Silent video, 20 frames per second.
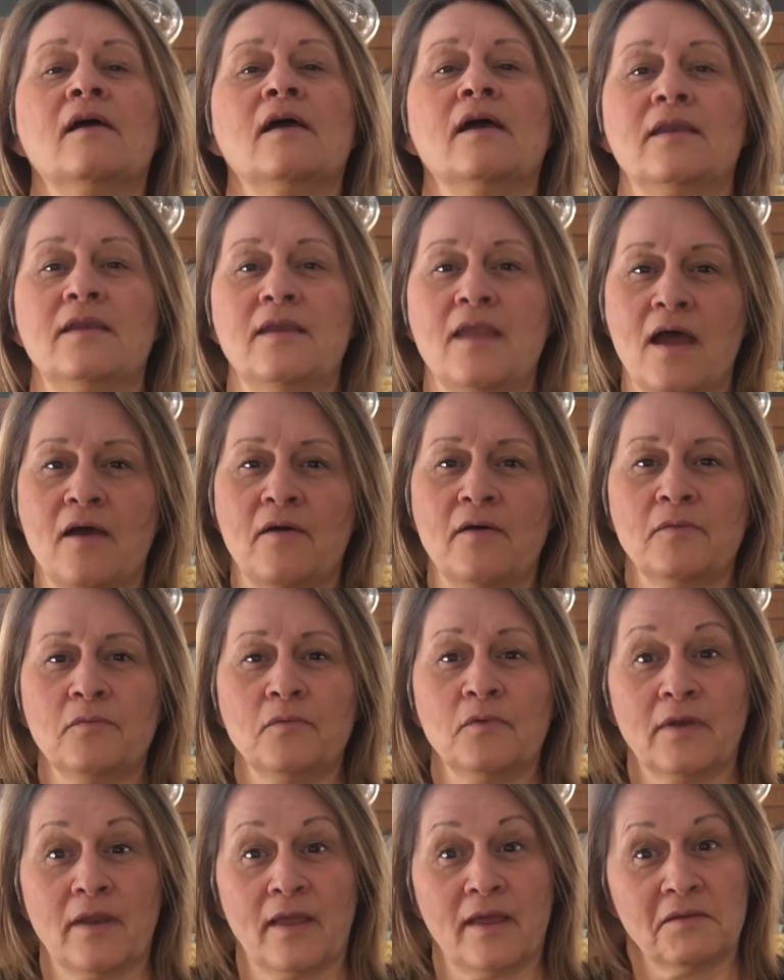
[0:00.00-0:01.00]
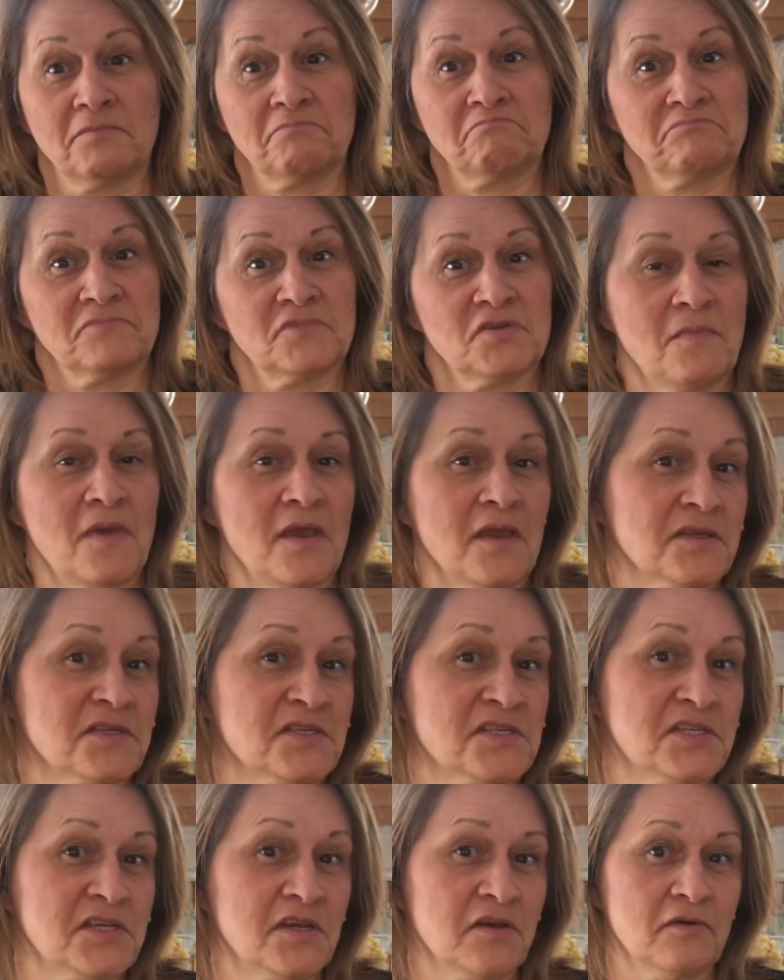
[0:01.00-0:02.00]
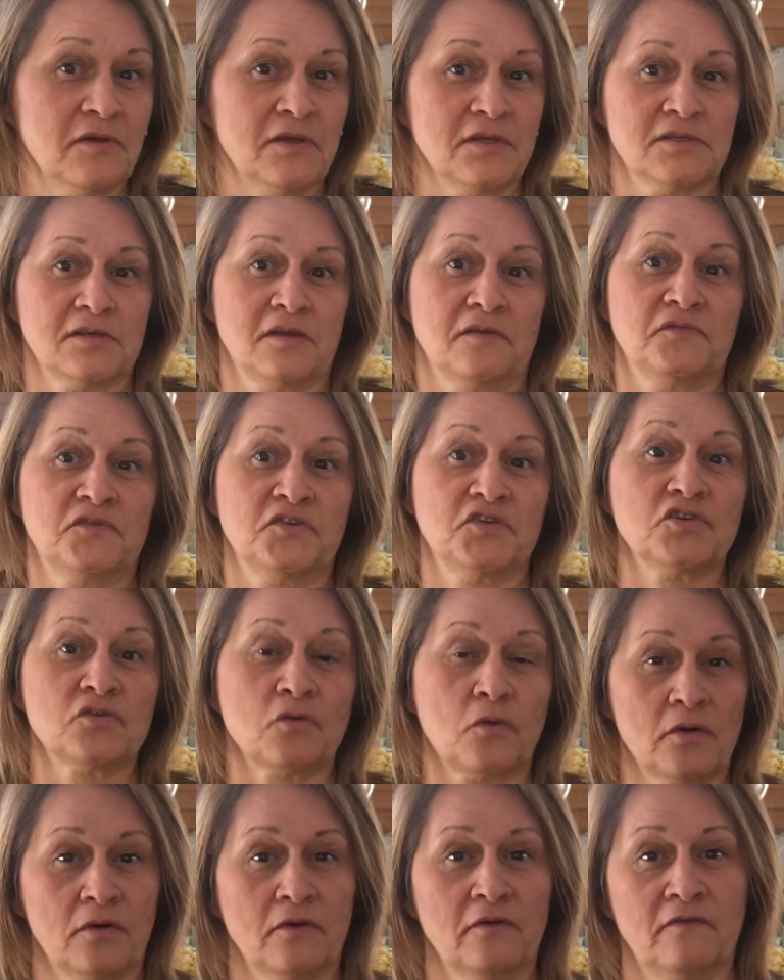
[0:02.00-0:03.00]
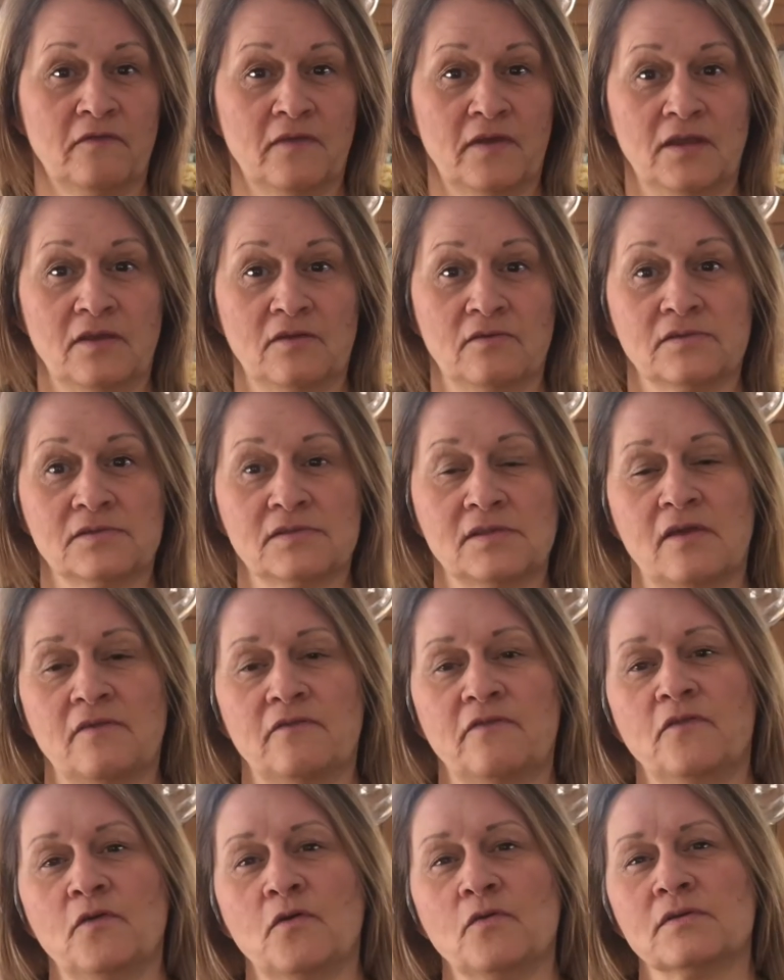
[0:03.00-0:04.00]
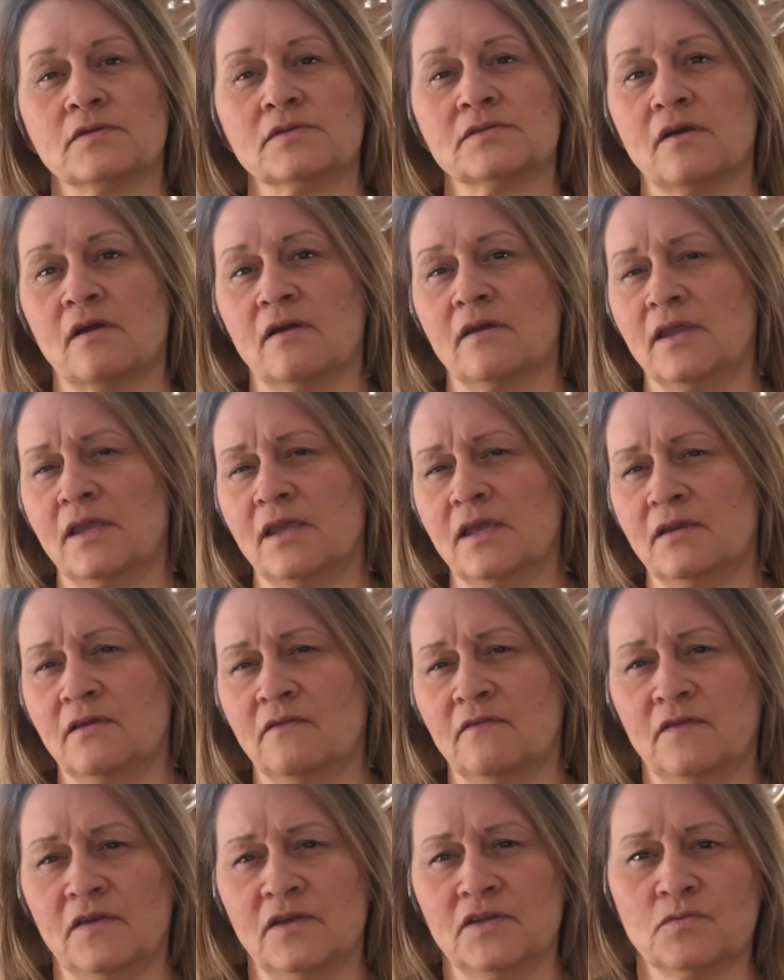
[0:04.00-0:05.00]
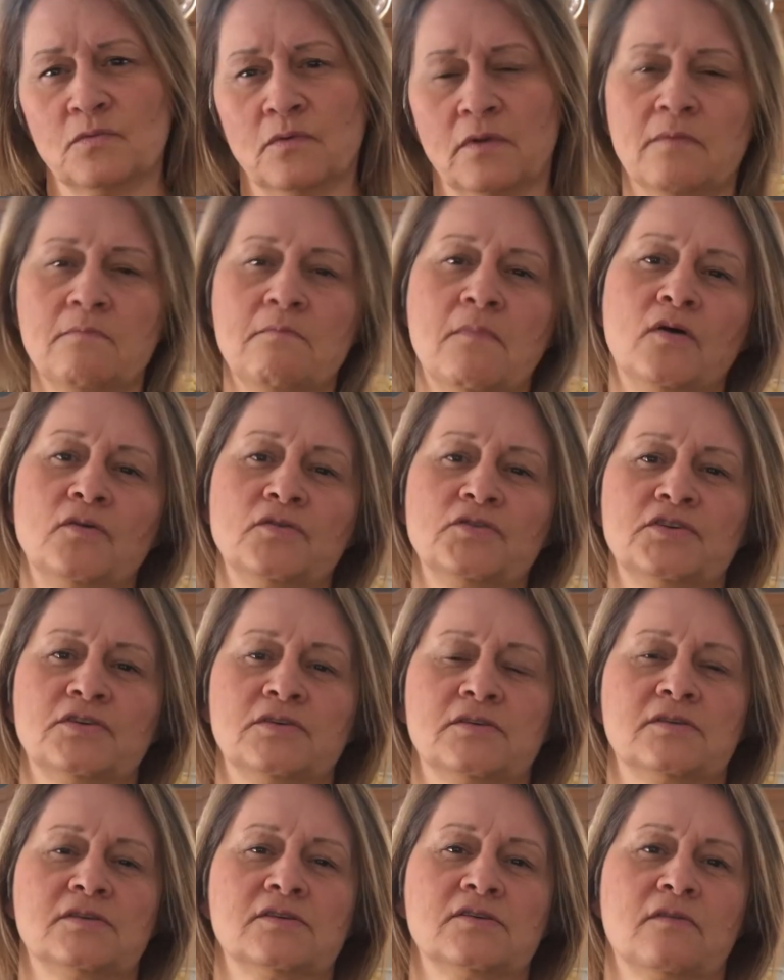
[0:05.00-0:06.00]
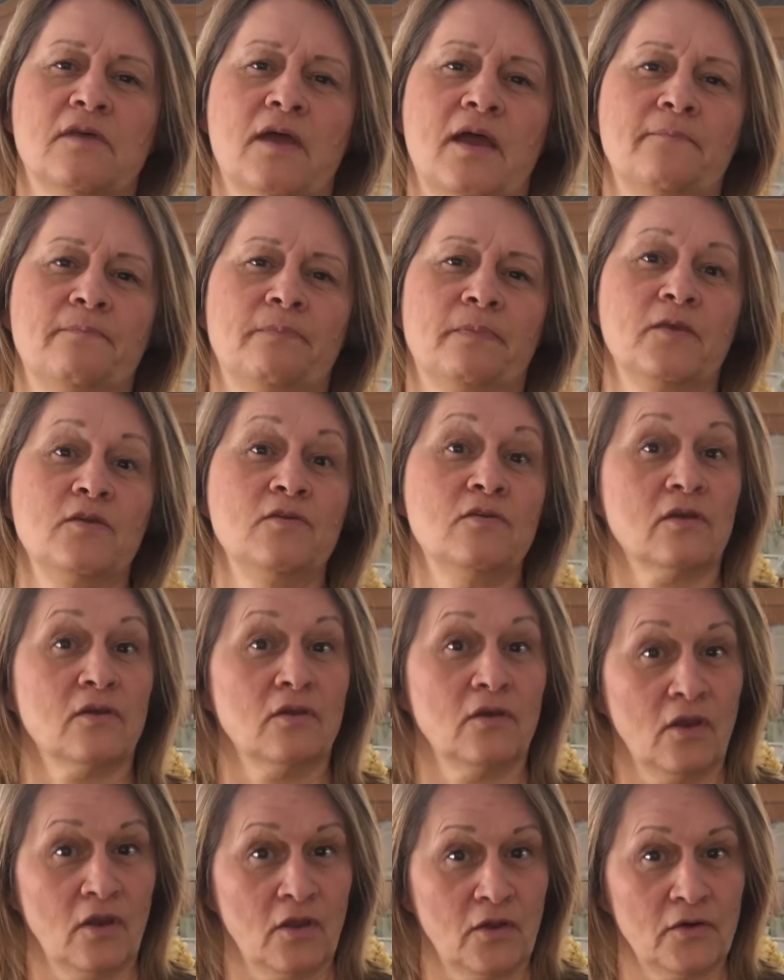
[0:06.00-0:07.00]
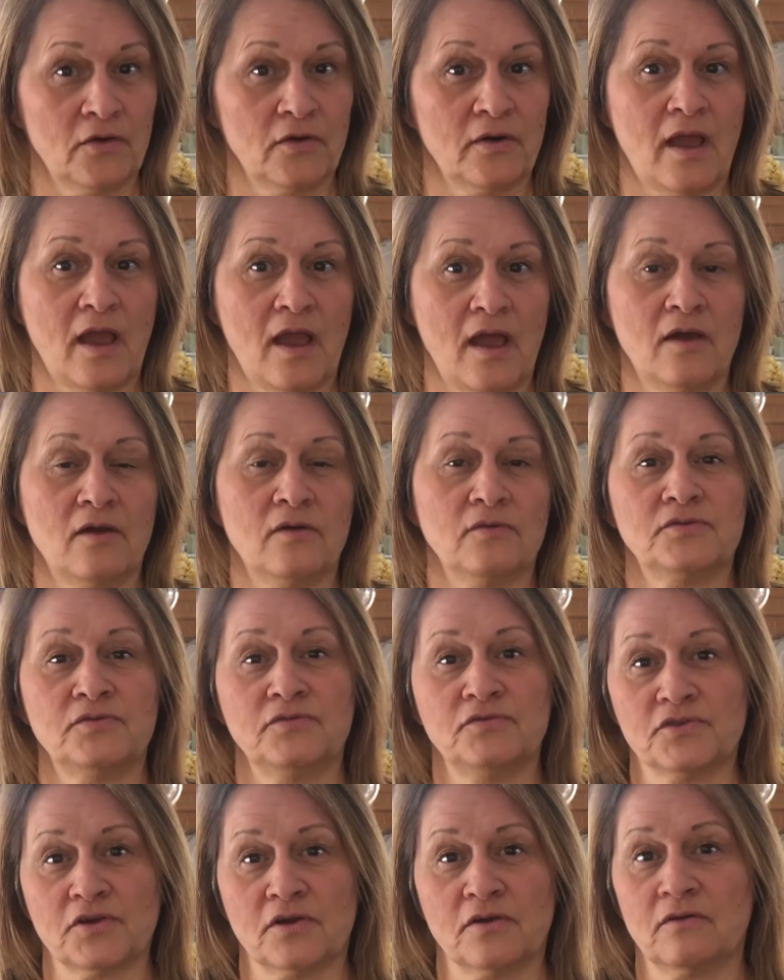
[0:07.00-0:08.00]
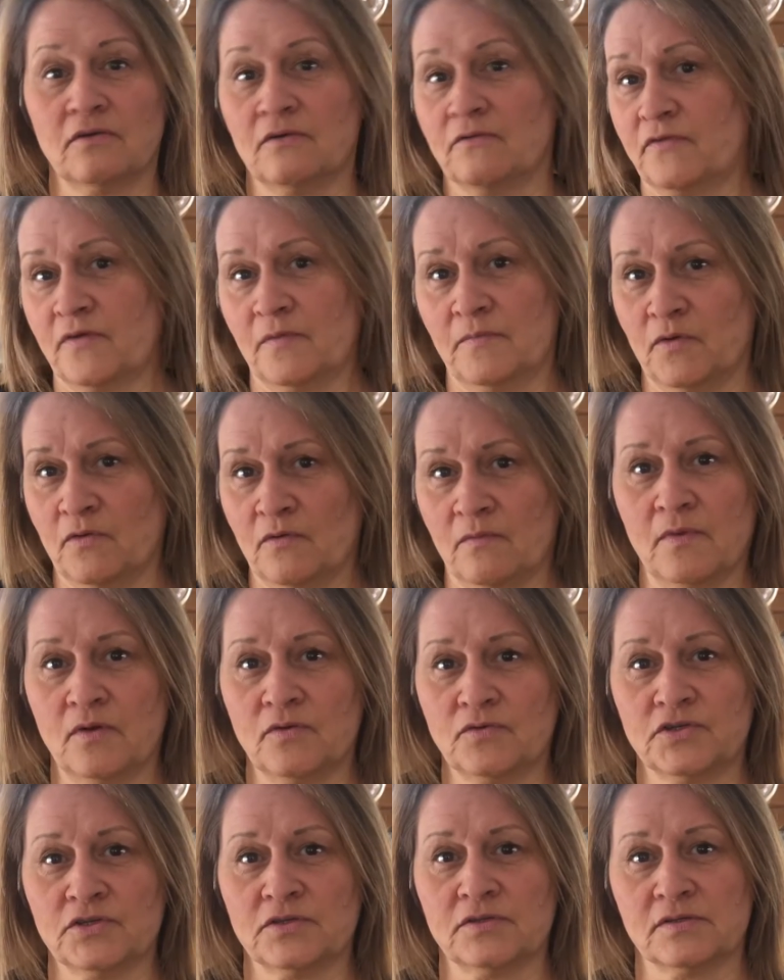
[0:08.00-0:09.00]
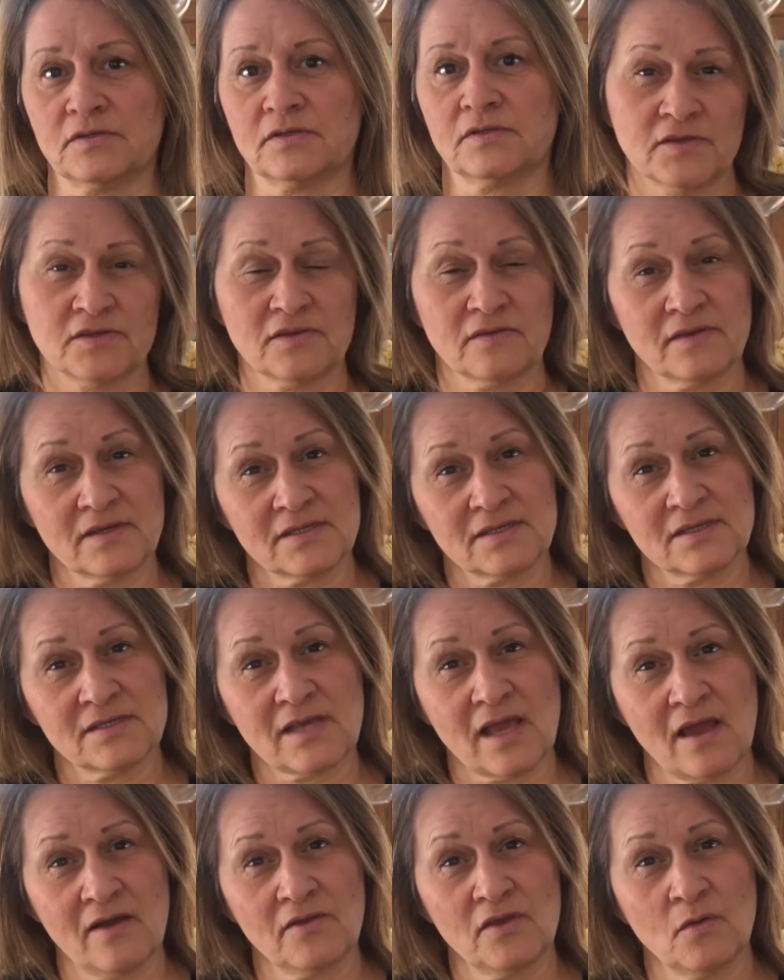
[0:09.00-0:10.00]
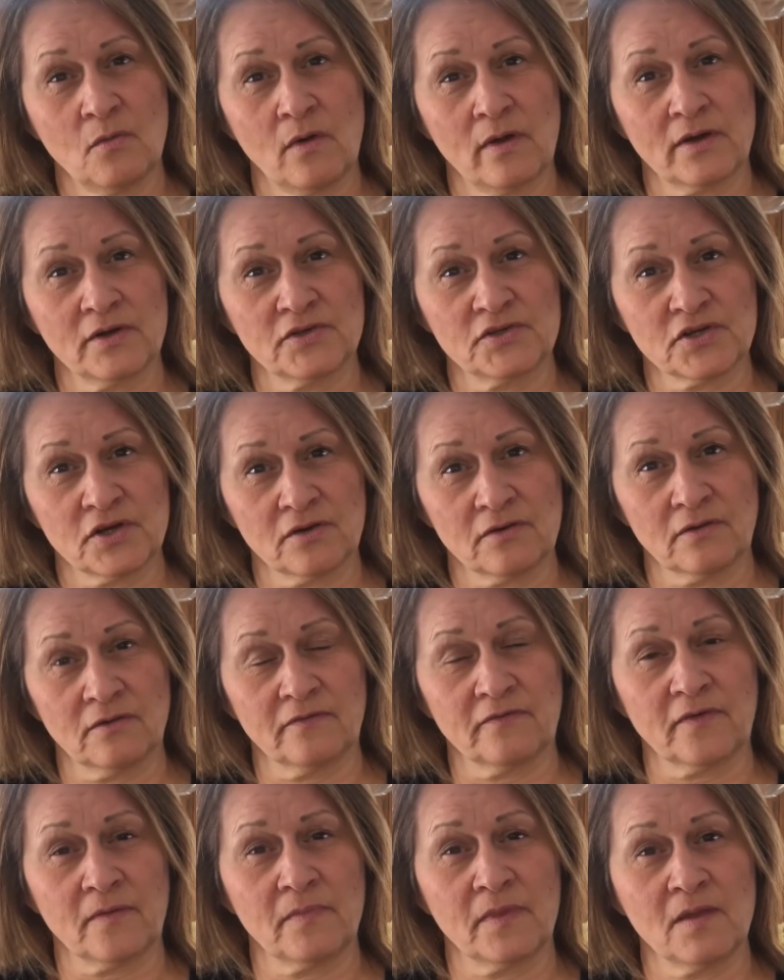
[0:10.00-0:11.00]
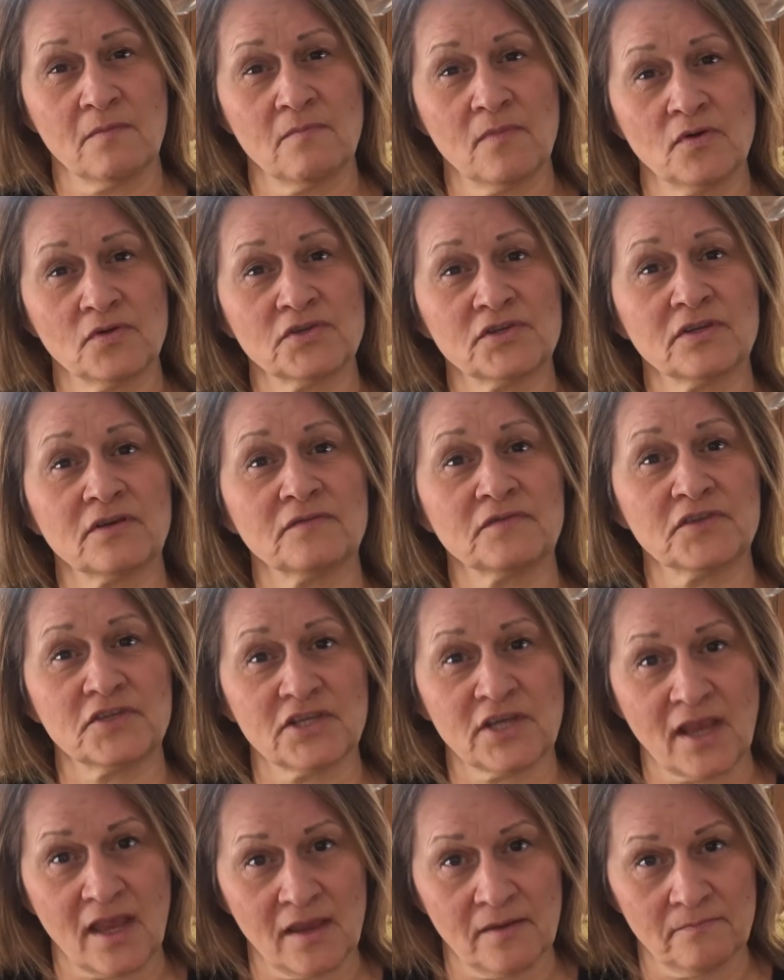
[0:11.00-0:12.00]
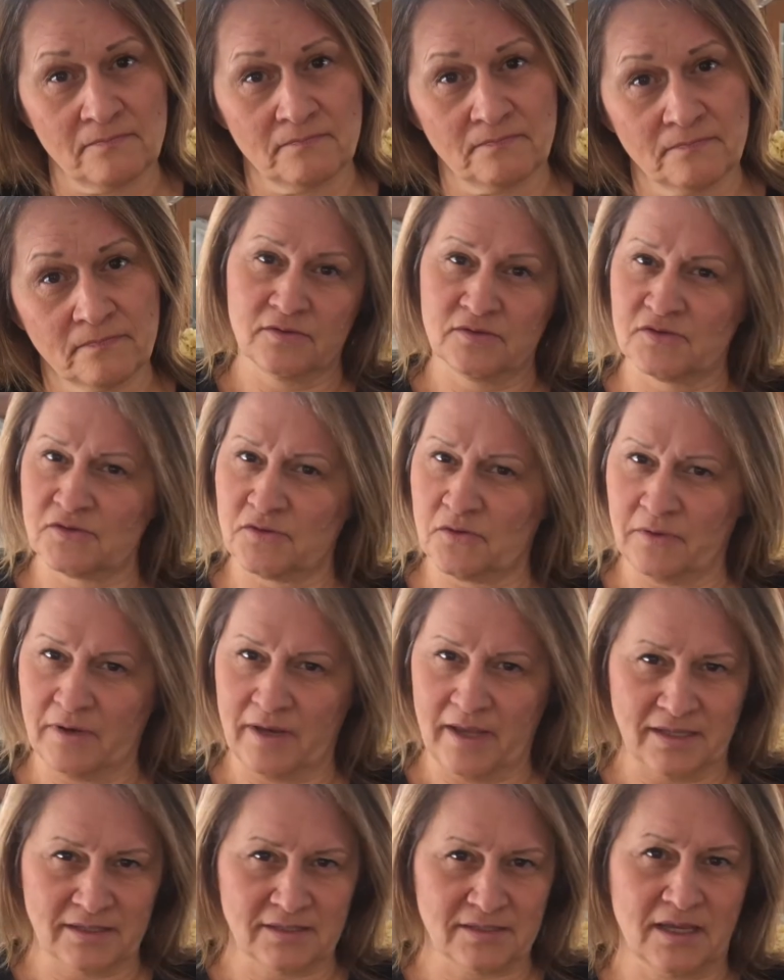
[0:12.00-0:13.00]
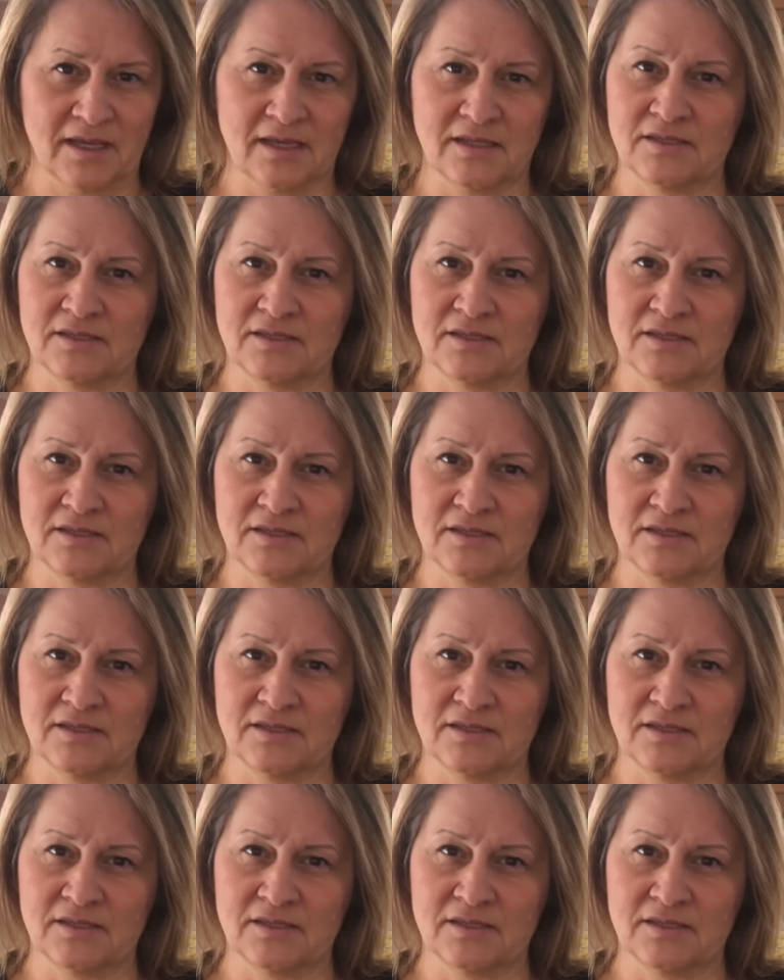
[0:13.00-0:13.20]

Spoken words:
And now I would like to make a series of shorter videos that focus on individual emotions so that you can learn how to journal from your emotions. So this is how you want to journal from the emotion of shame. So let's get